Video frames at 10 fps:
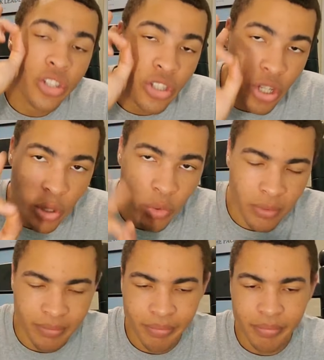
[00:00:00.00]
2,
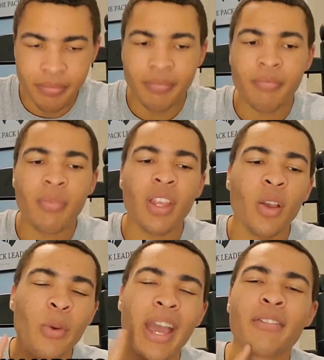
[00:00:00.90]

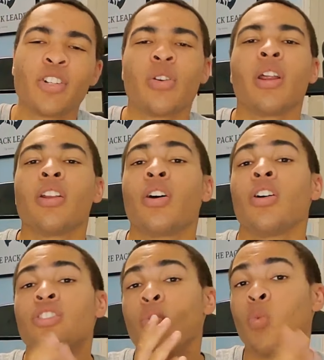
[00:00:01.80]
we have to train our
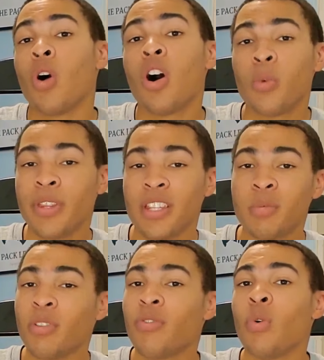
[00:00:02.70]
dog to walk with us
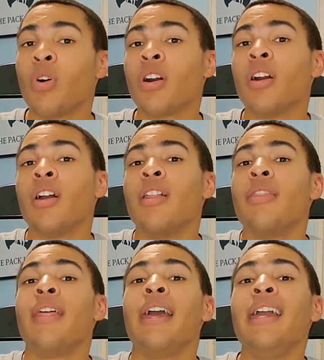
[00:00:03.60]
before
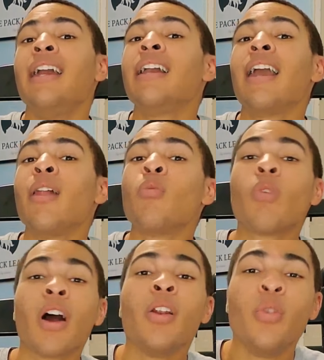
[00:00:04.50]
they can
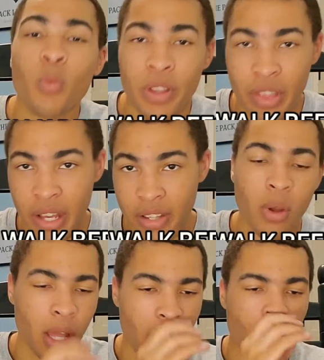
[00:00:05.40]
run with
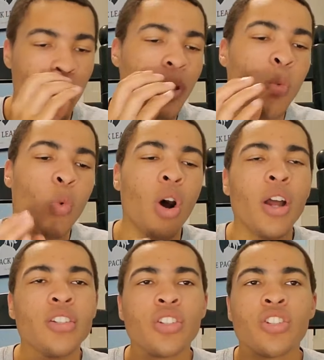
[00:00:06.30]
us. We want